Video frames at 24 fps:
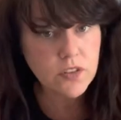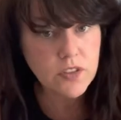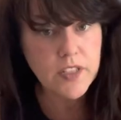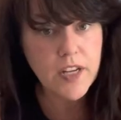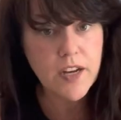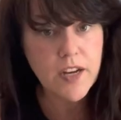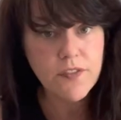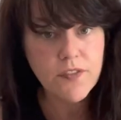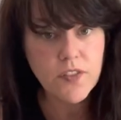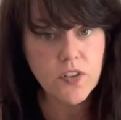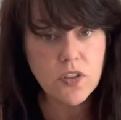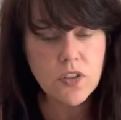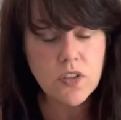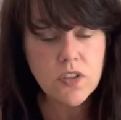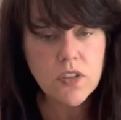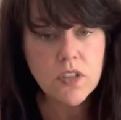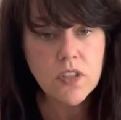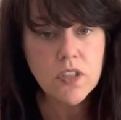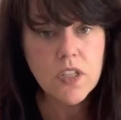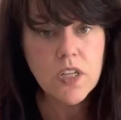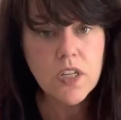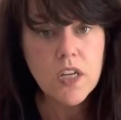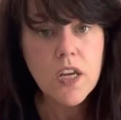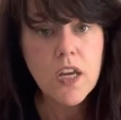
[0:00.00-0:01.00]
level,
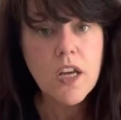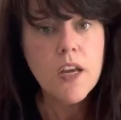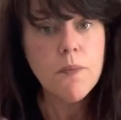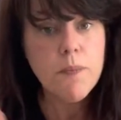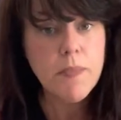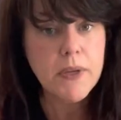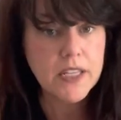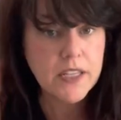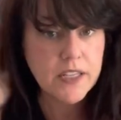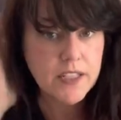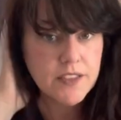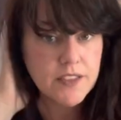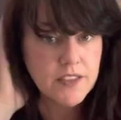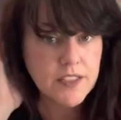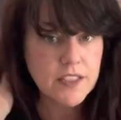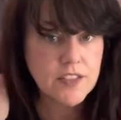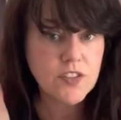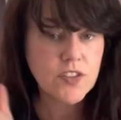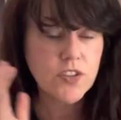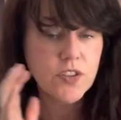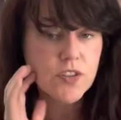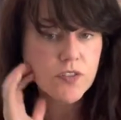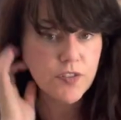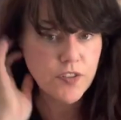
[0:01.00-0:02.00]
because it's
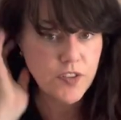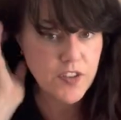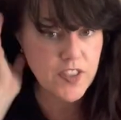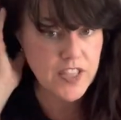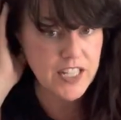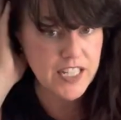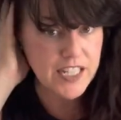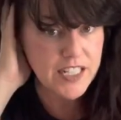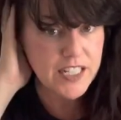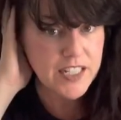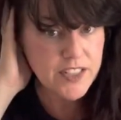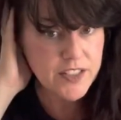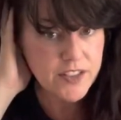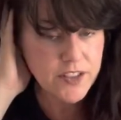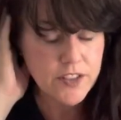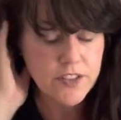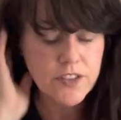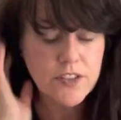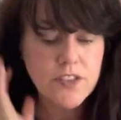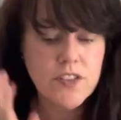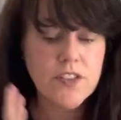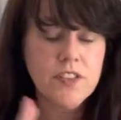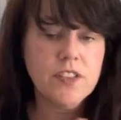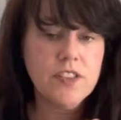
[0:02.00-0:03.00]
good for the
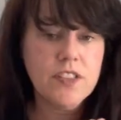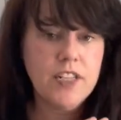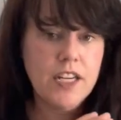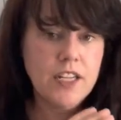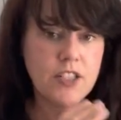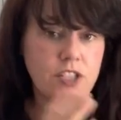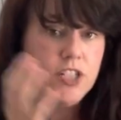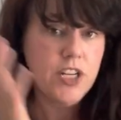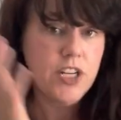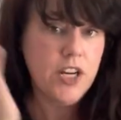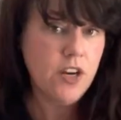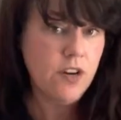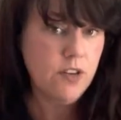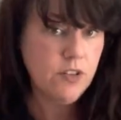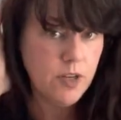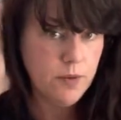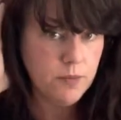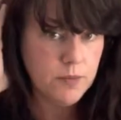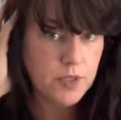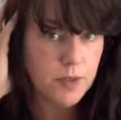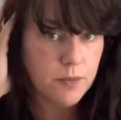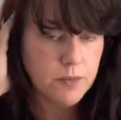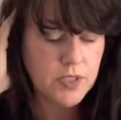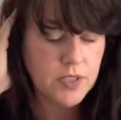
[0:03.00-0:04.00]
ears, the San Jiao
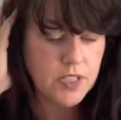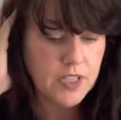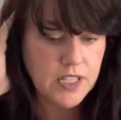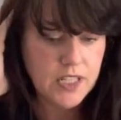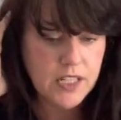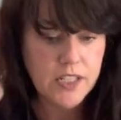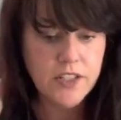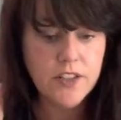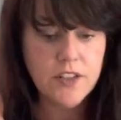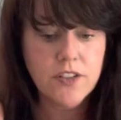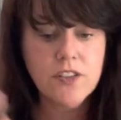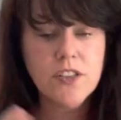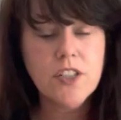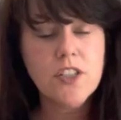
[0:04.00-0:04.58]
comes up to the ears.